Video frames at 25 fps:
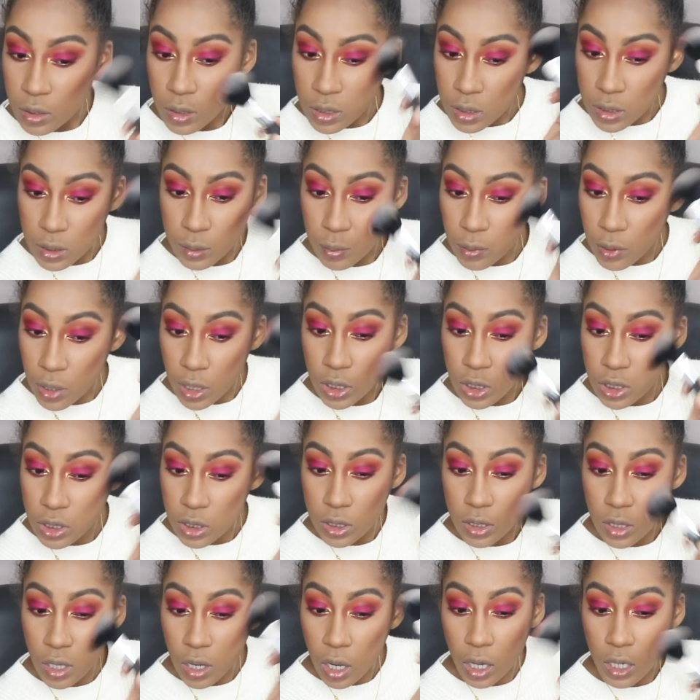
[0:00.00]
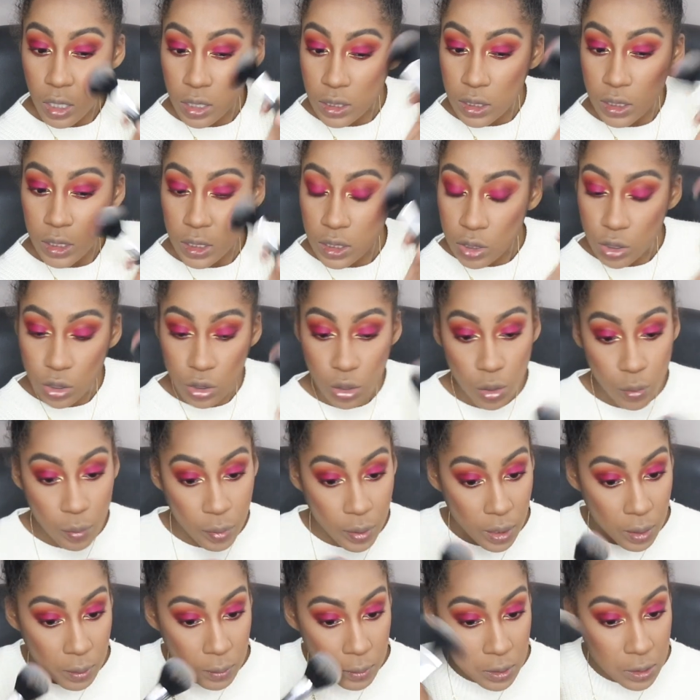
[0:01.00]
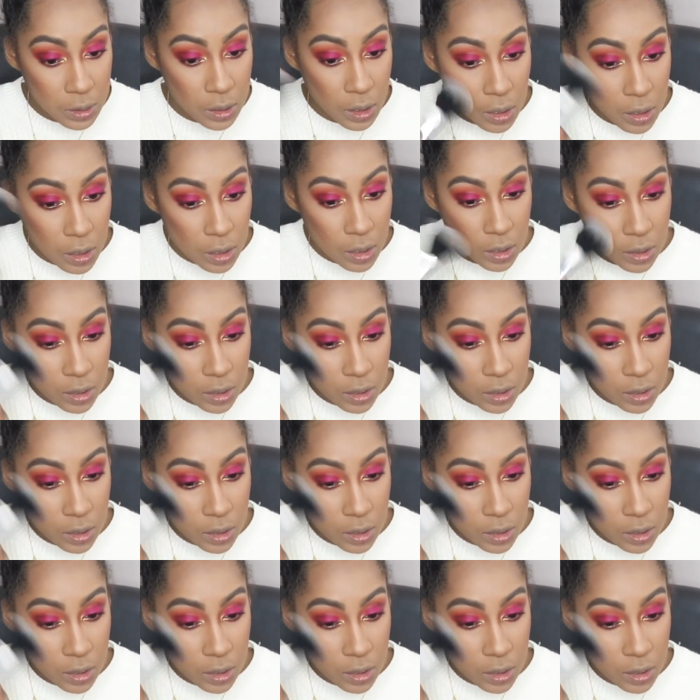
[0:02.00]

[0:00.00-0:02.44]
This blush is honestly so pigmented.